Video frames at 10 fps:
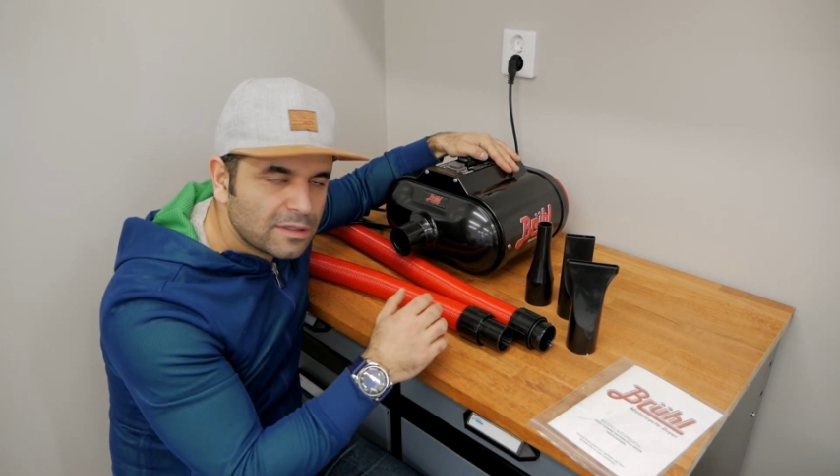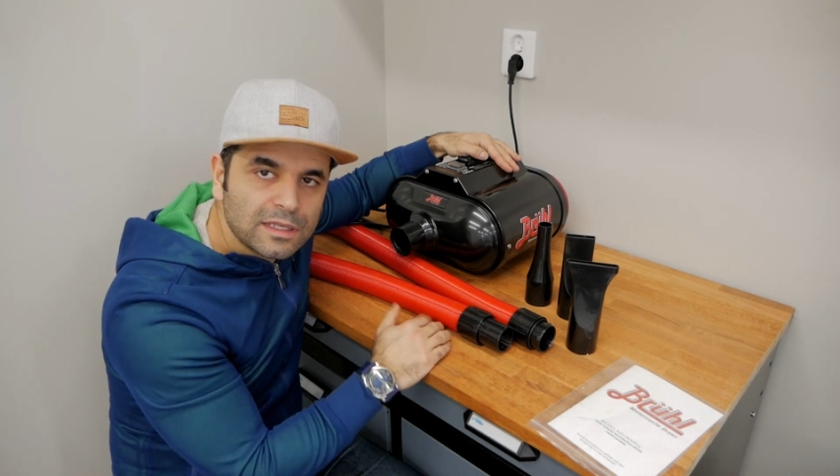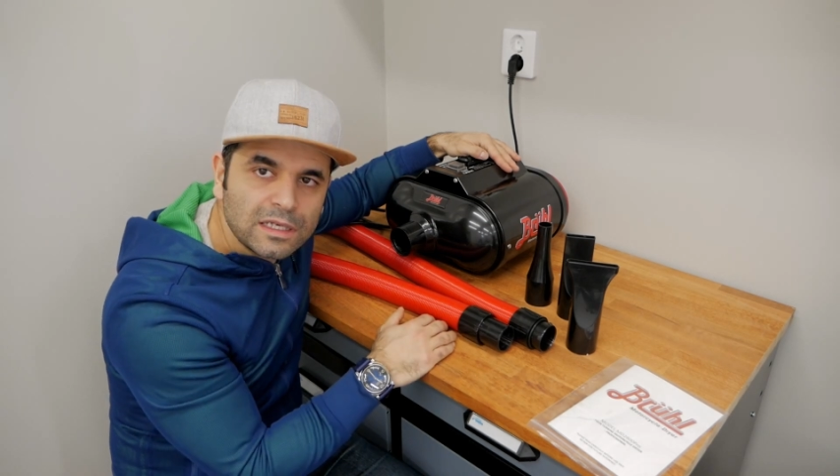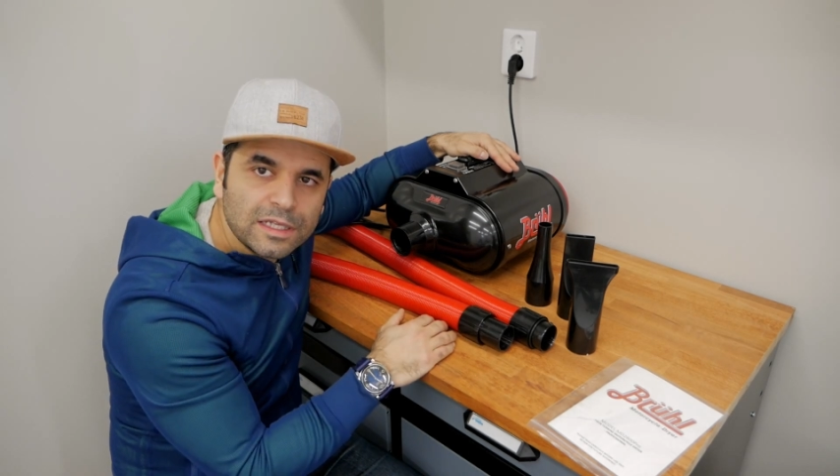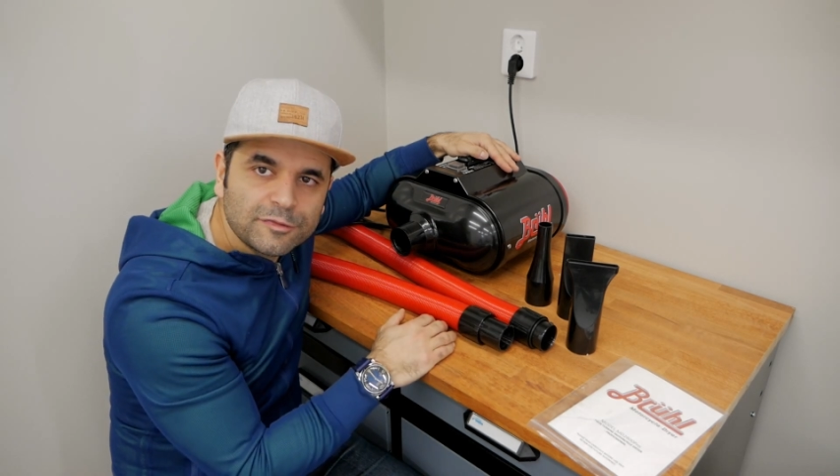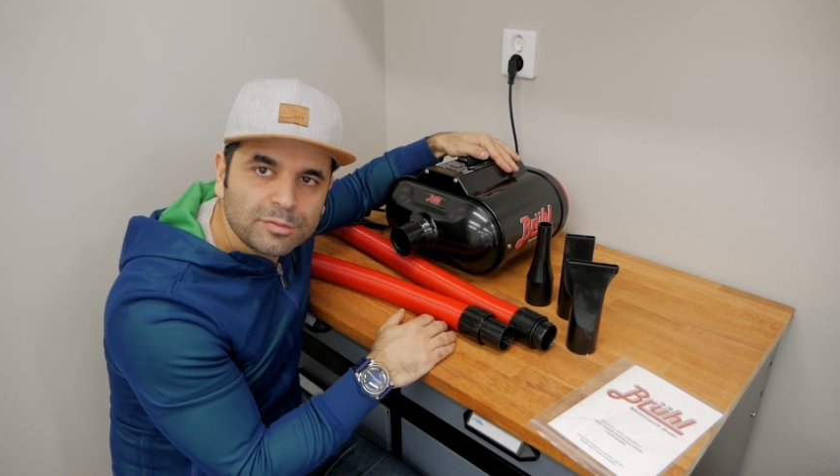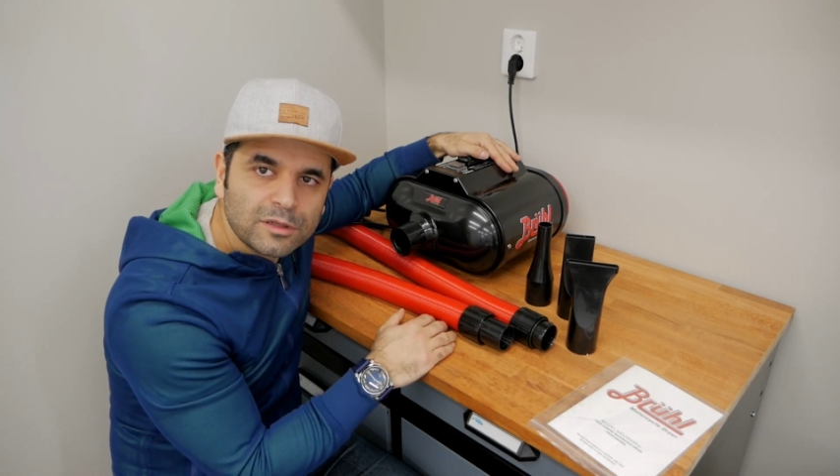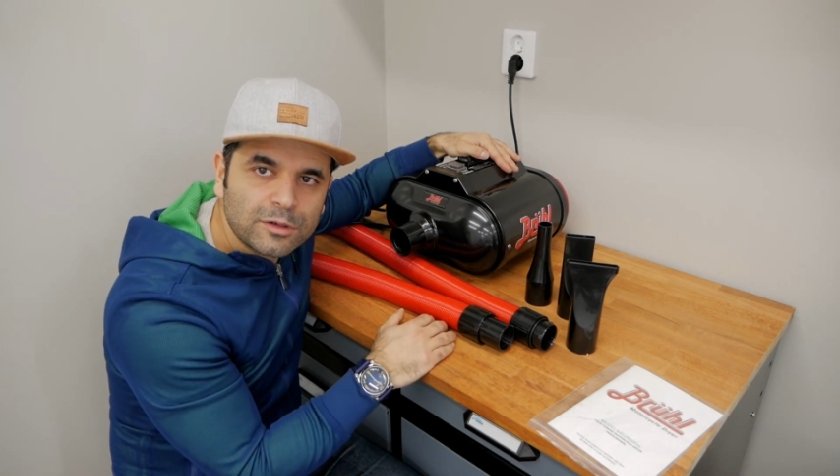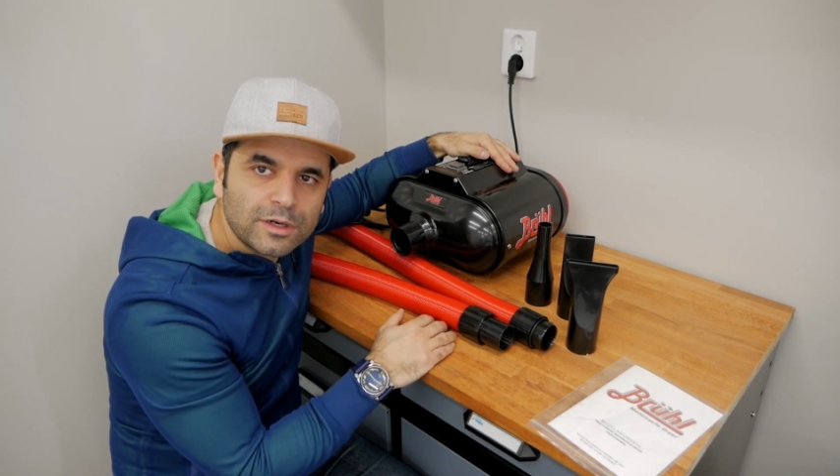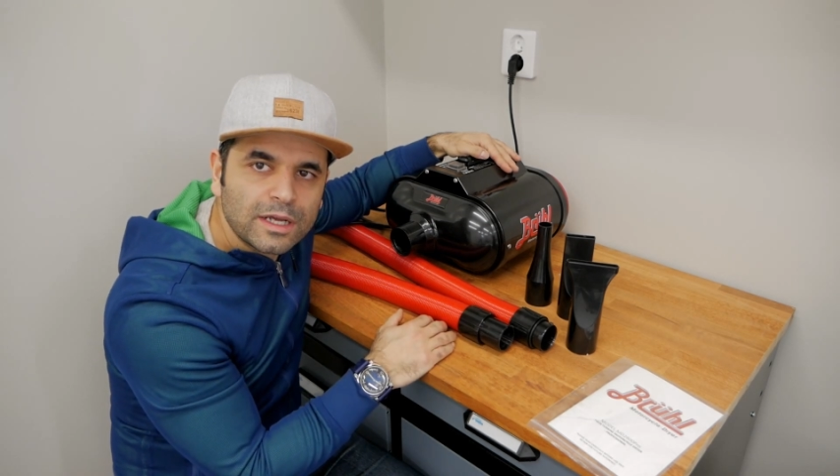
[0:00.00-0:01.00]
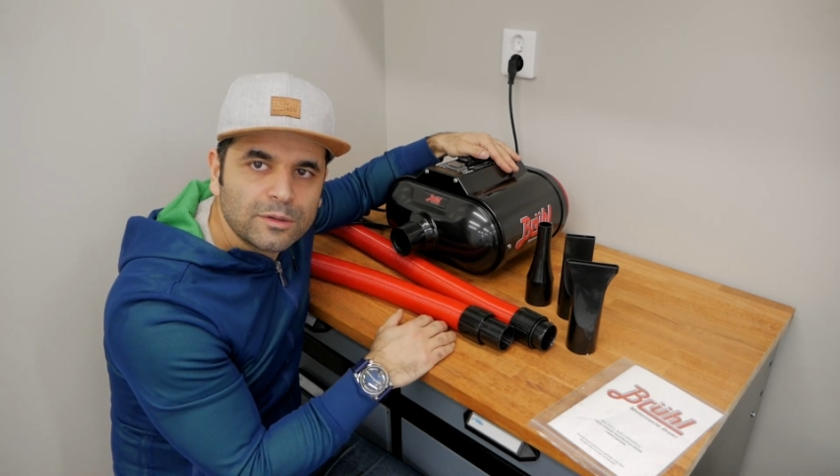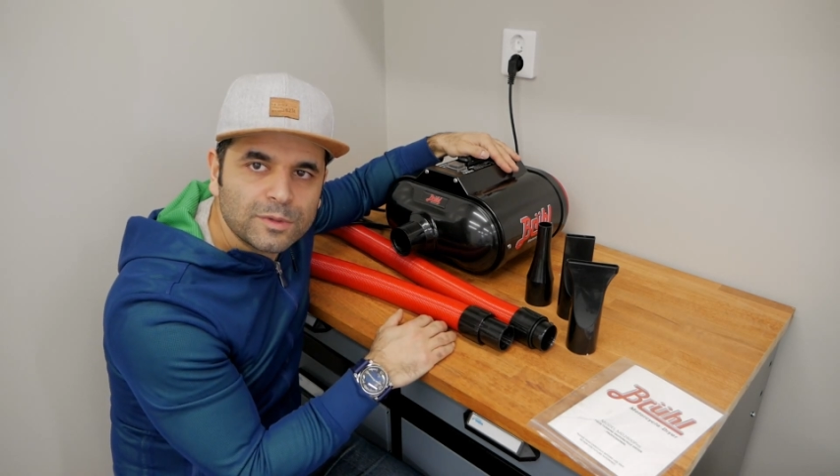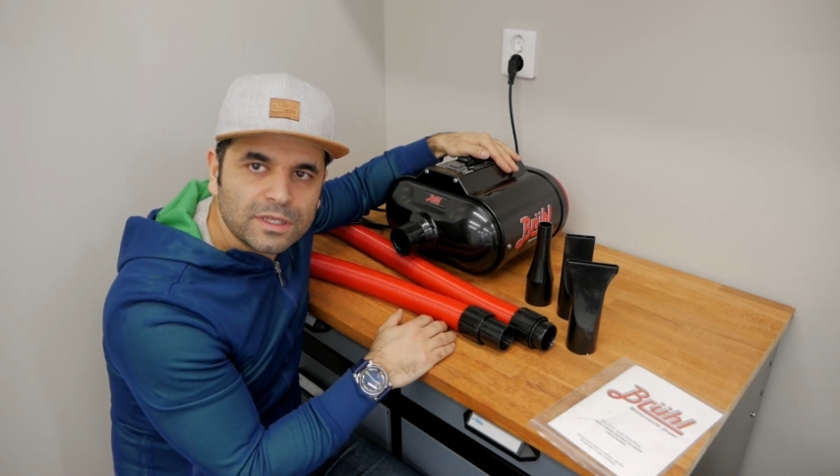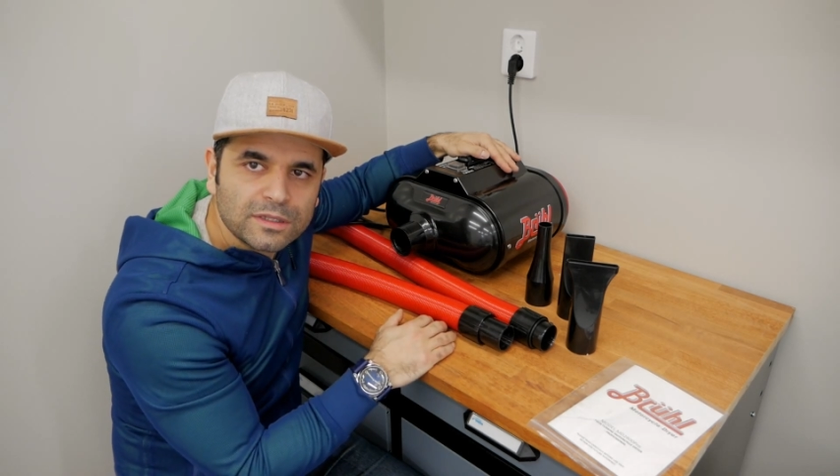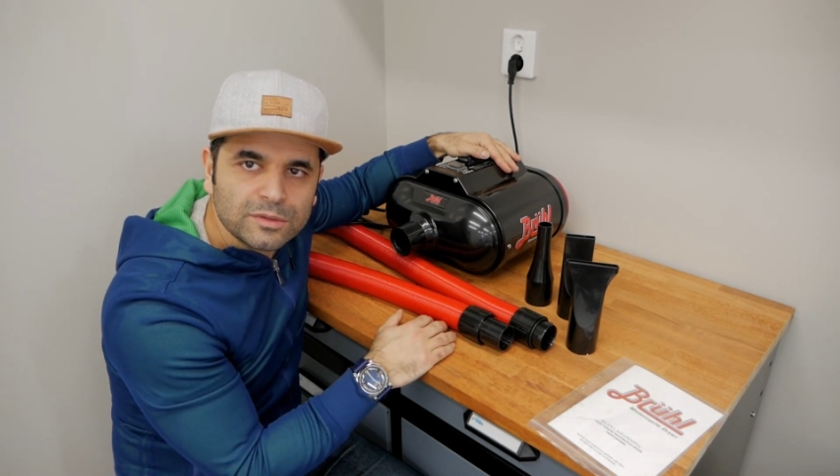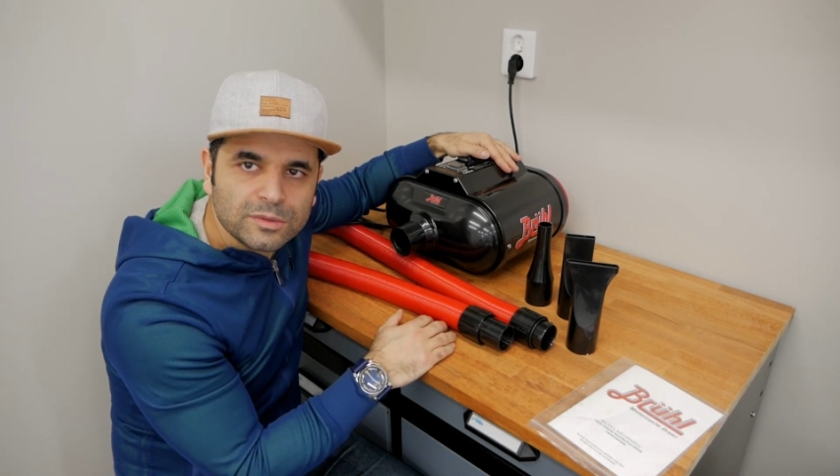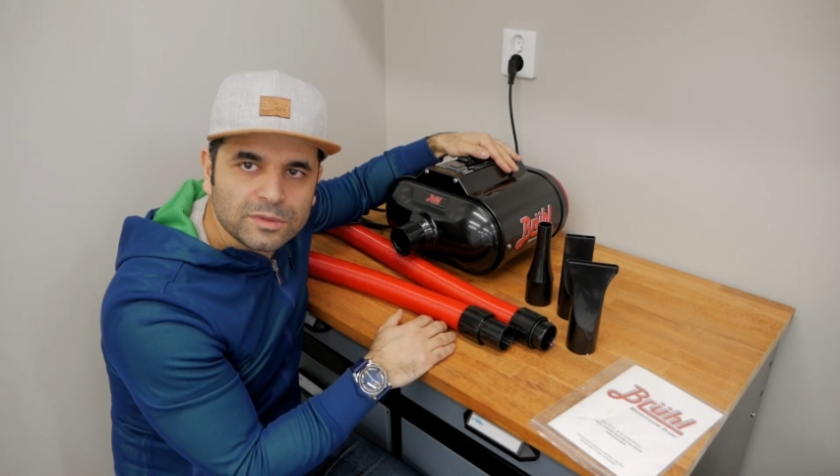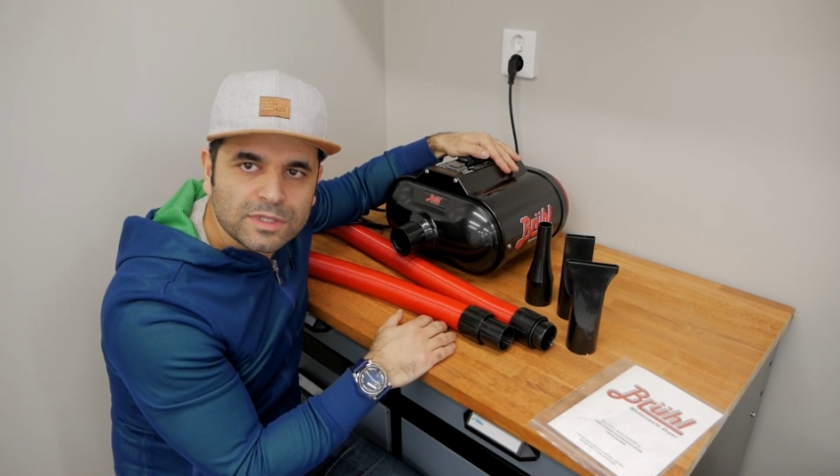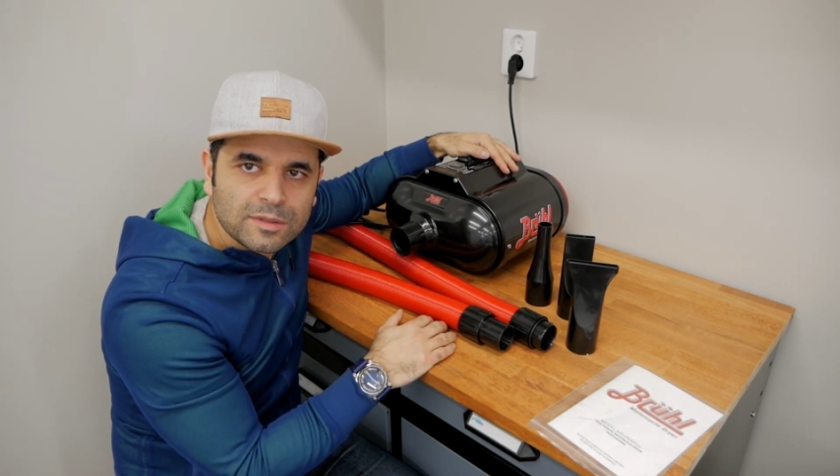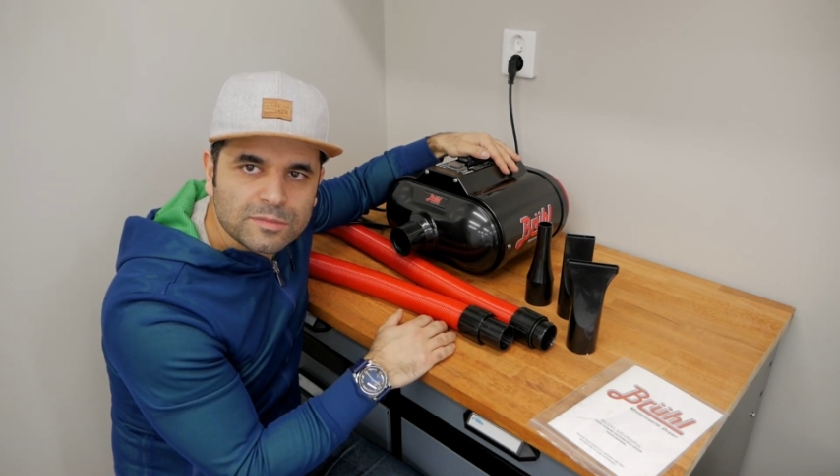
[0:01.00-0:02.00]
the leaf blower and we can
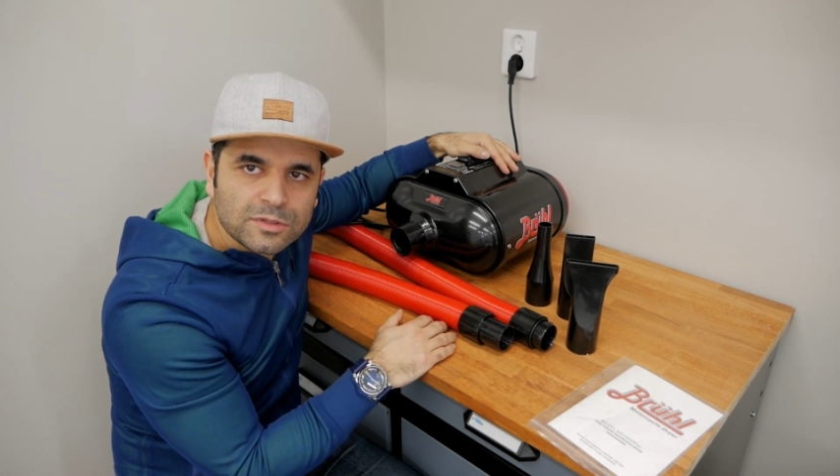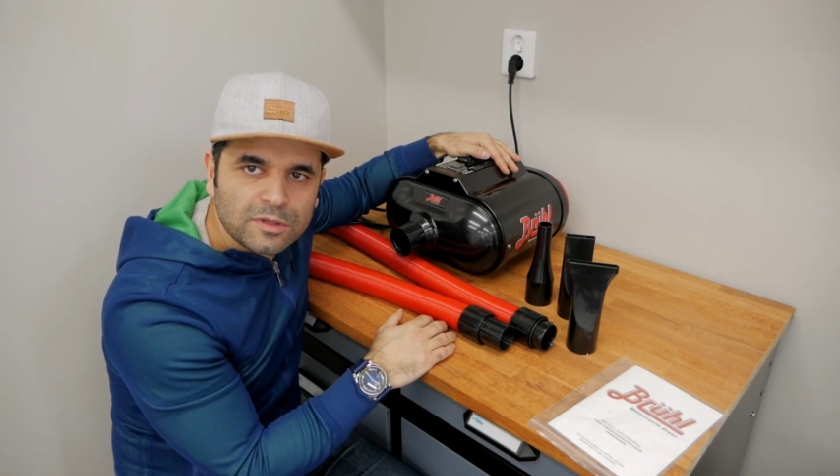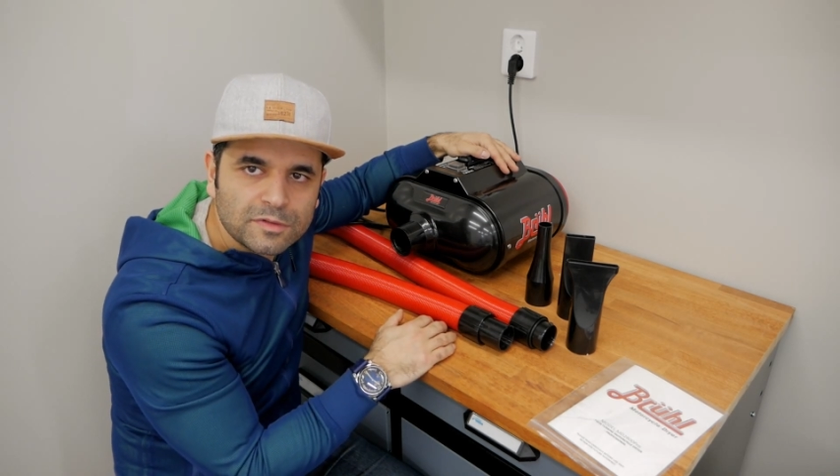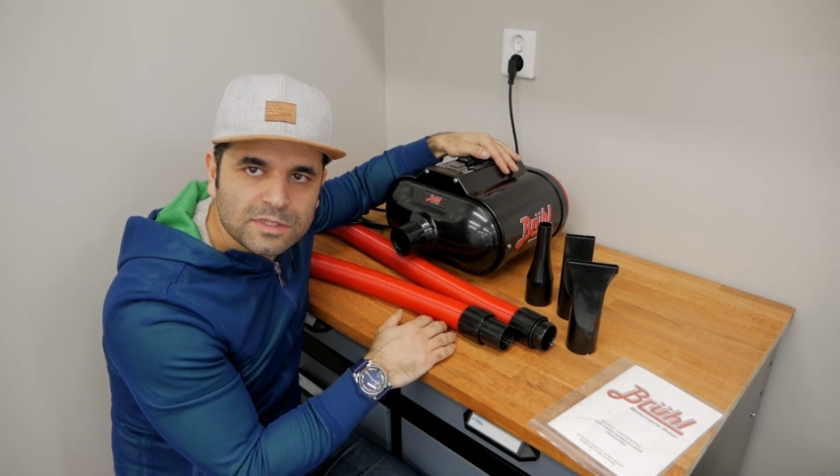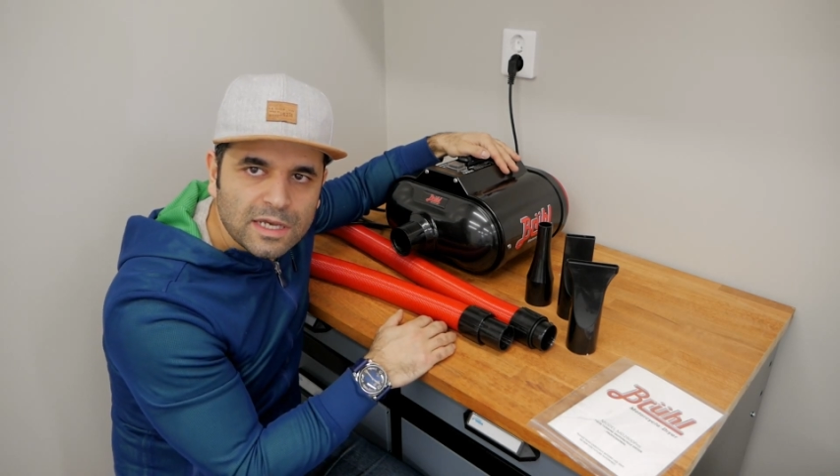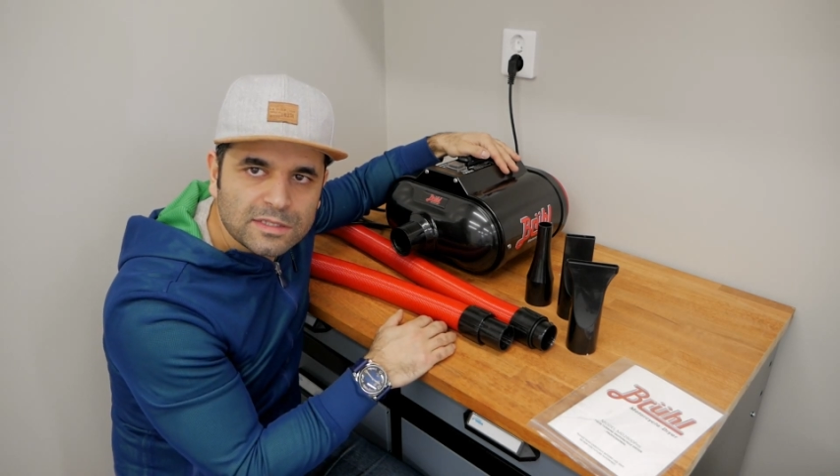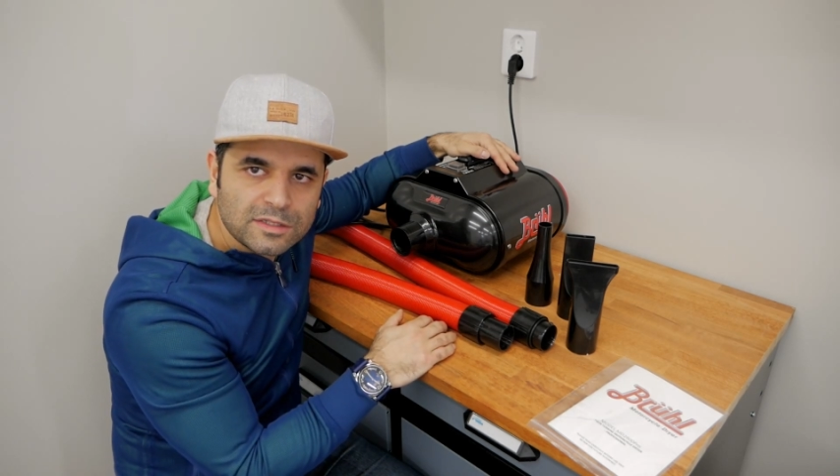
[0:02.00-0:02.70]
do some sort of a size